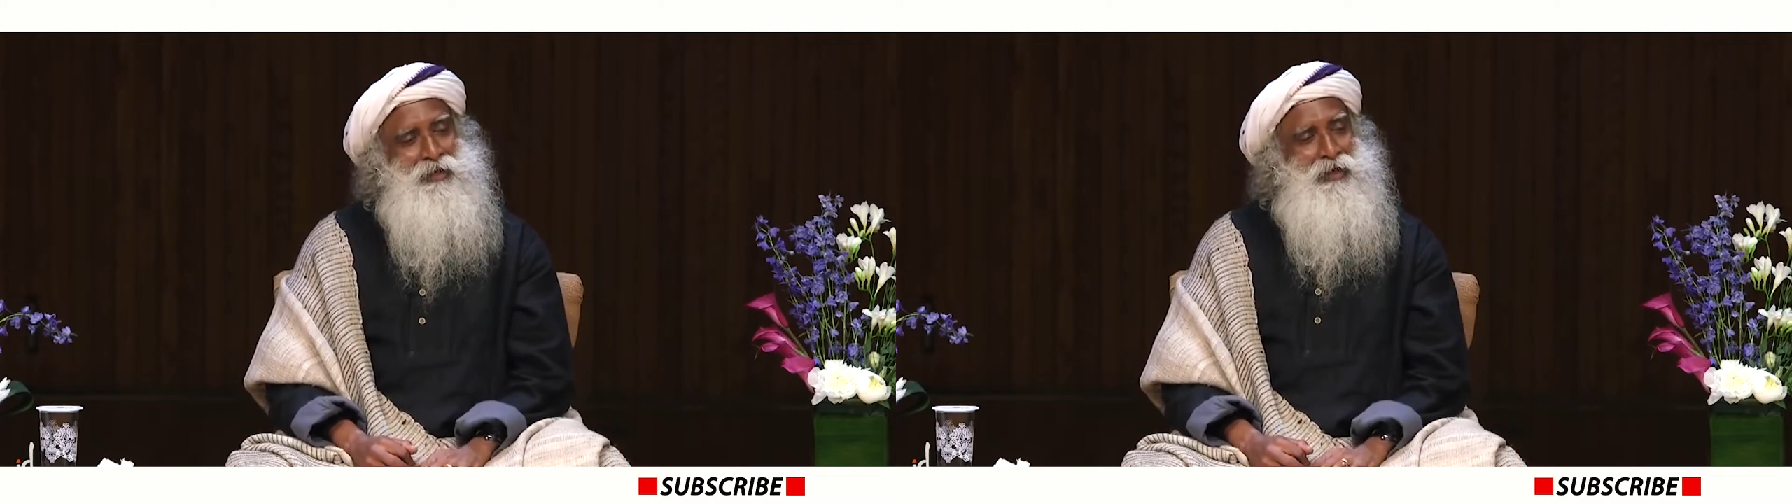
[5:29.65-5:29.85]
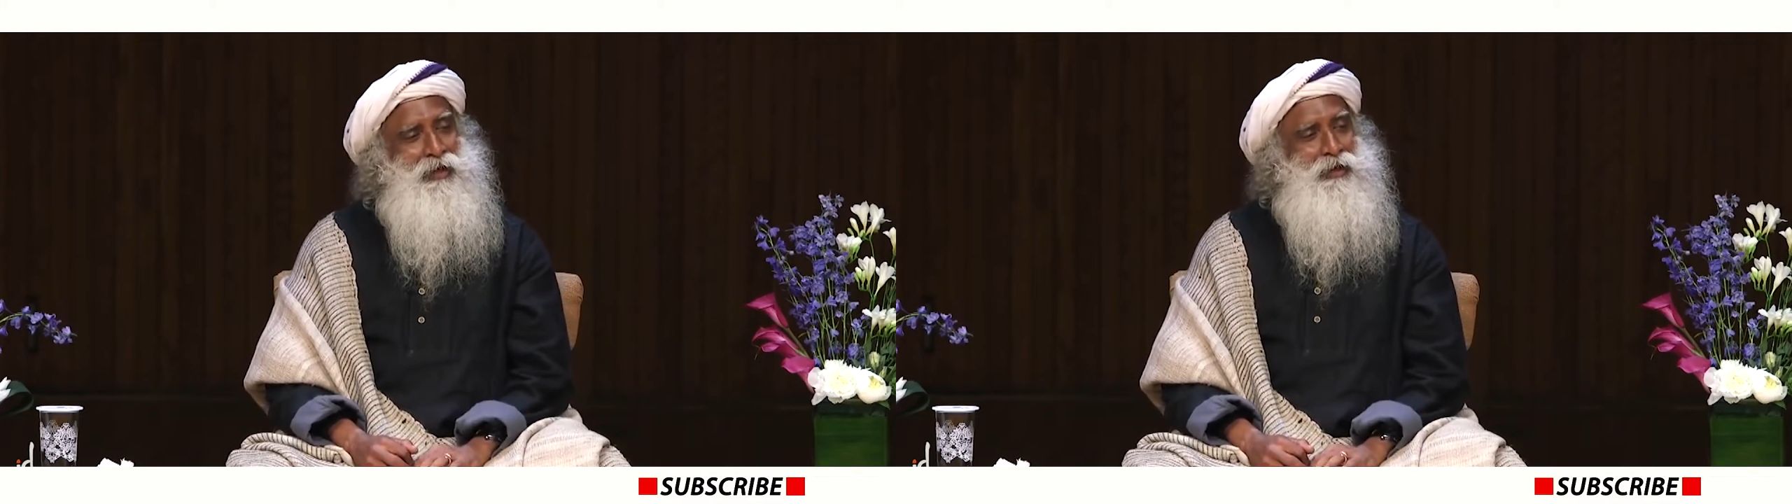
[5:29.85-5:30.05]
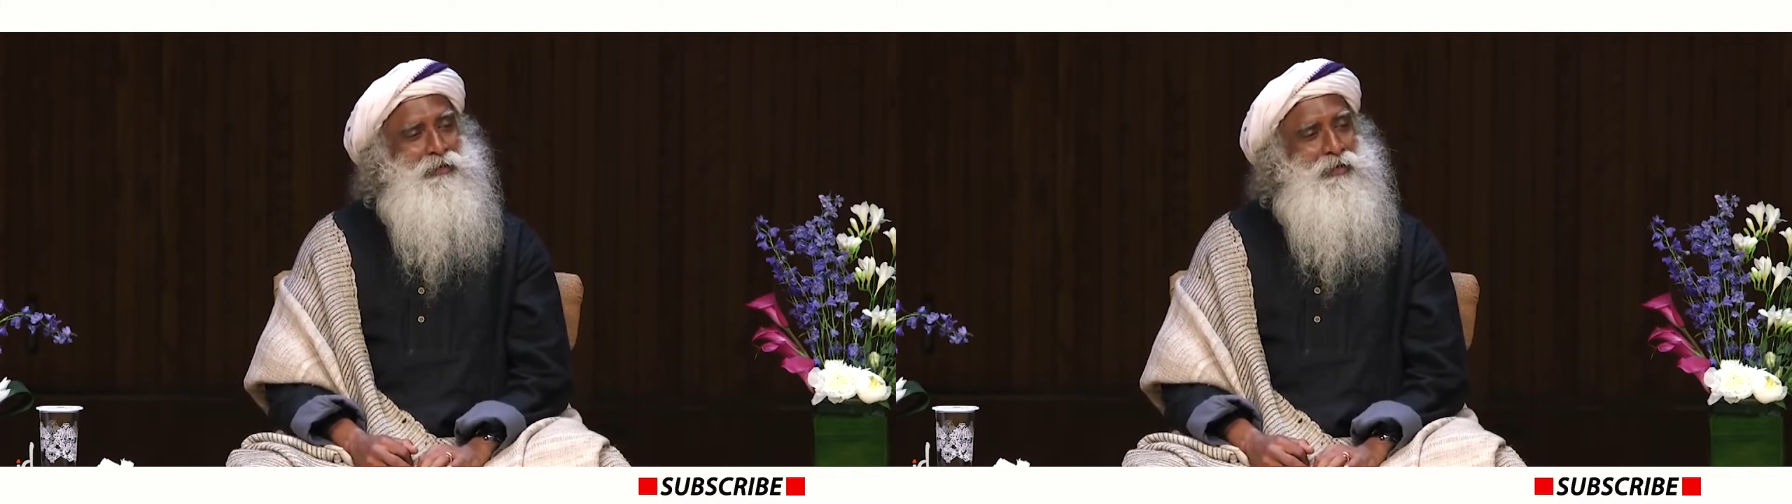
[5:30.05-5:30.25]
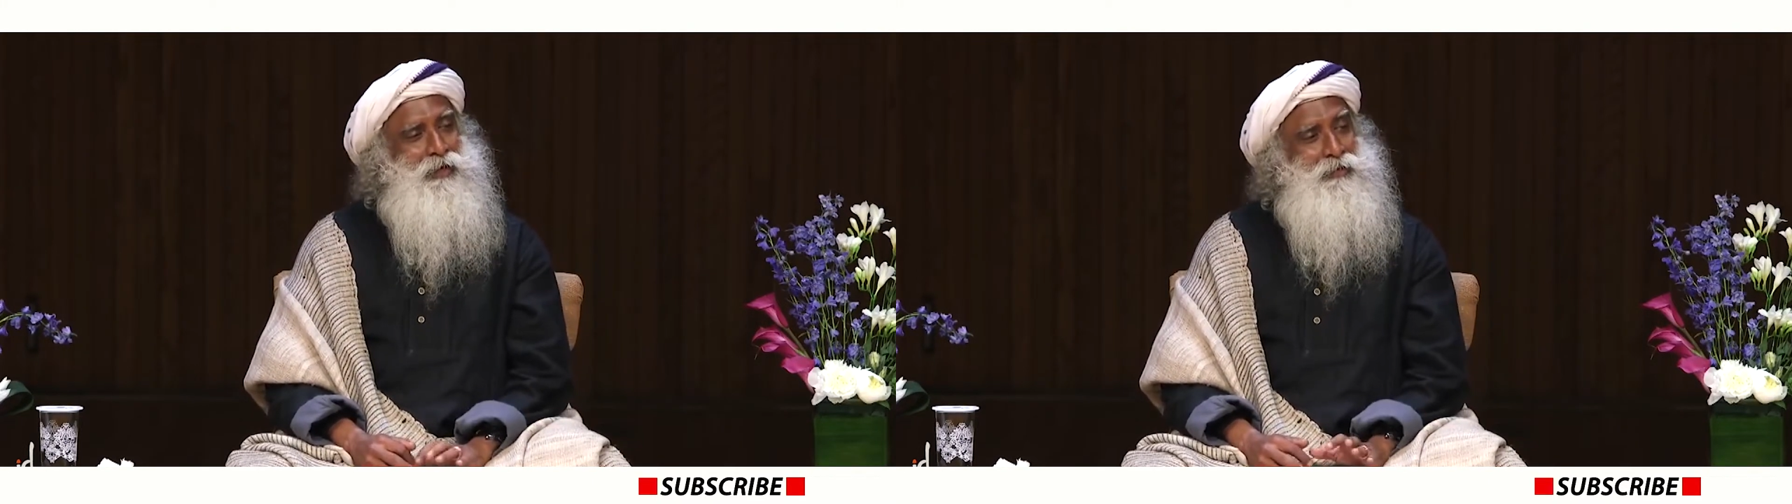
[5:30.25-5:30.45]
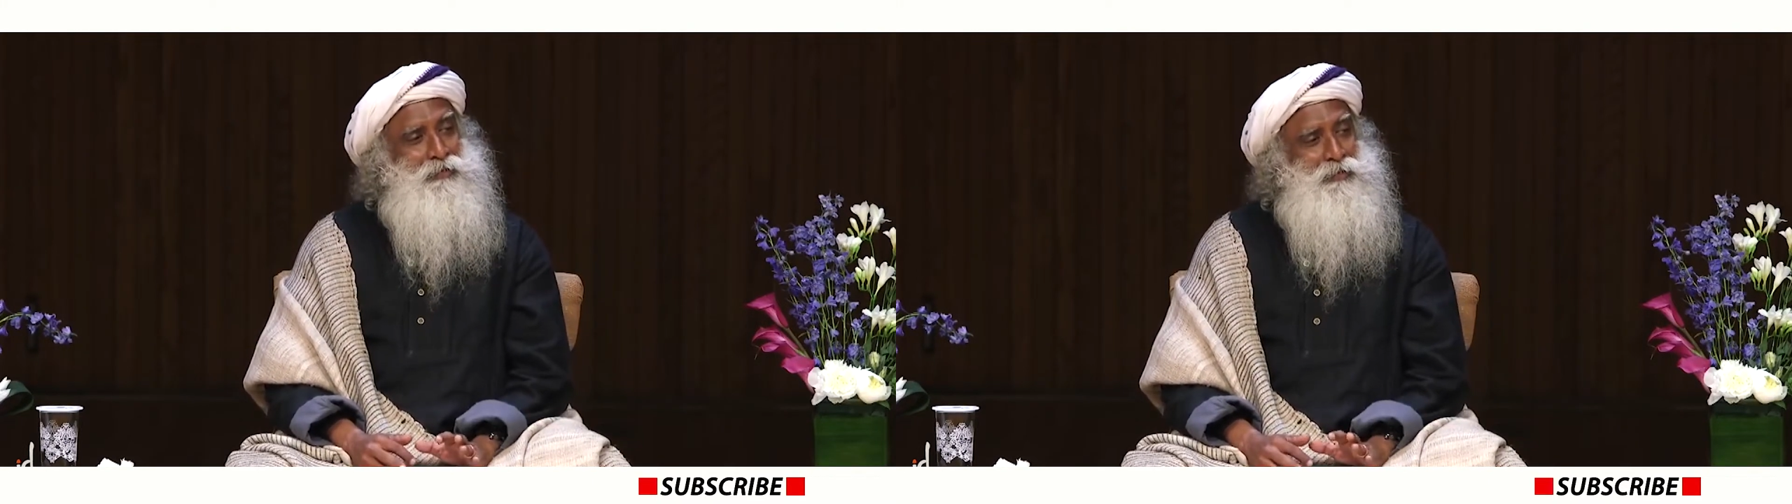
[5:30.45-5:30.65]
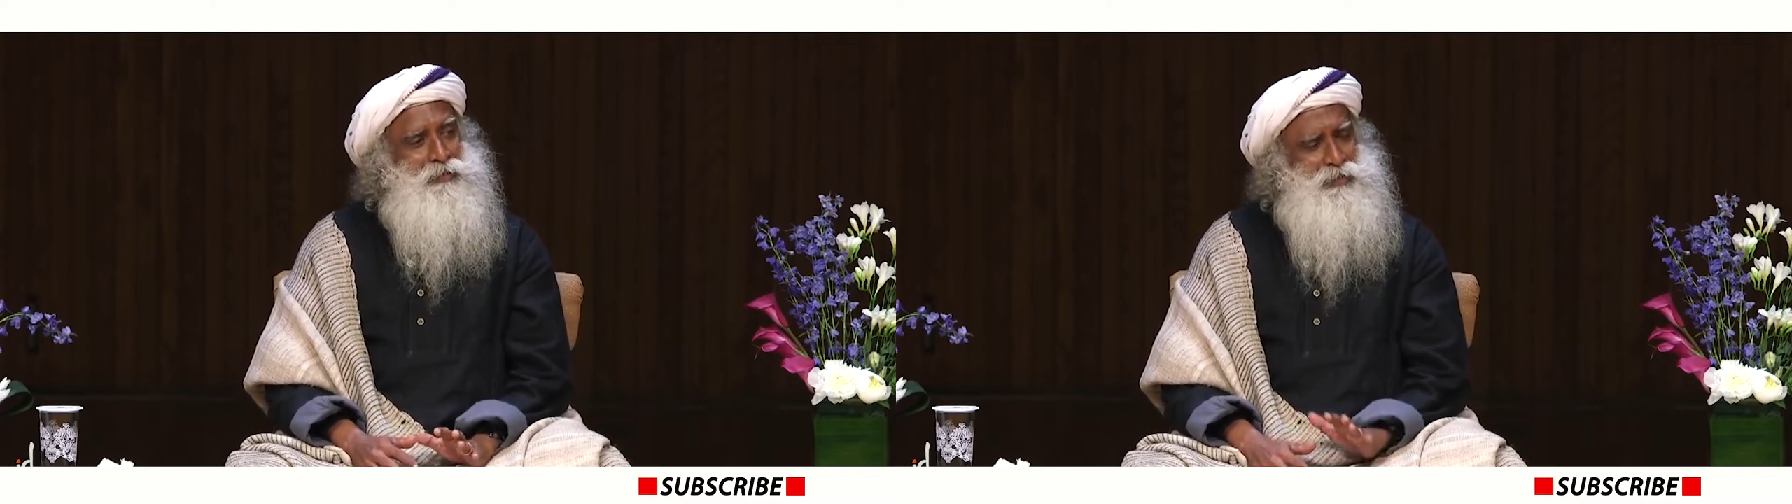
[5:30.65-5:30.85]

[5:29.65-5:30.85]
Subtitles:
and another is